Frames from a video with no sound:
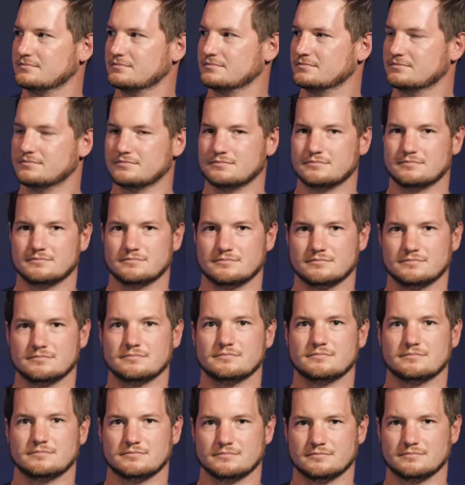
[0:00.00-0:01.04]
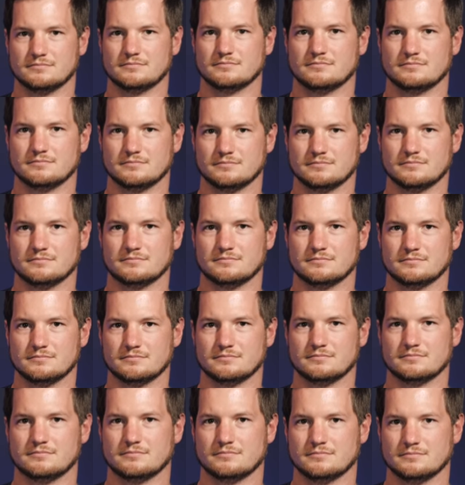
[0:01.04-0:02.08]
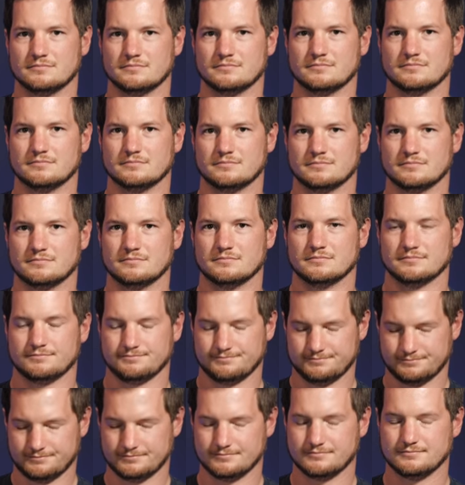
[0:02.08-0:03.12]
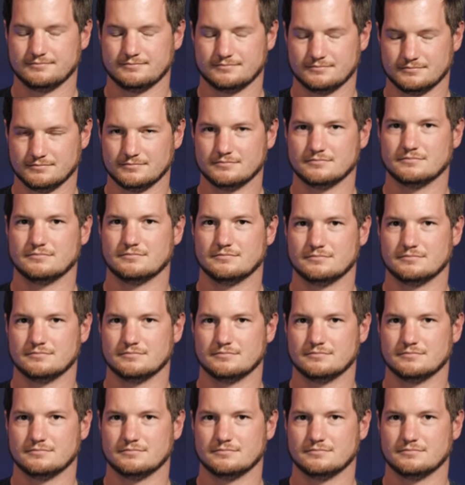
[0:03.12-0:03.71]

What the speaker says: (not speaking)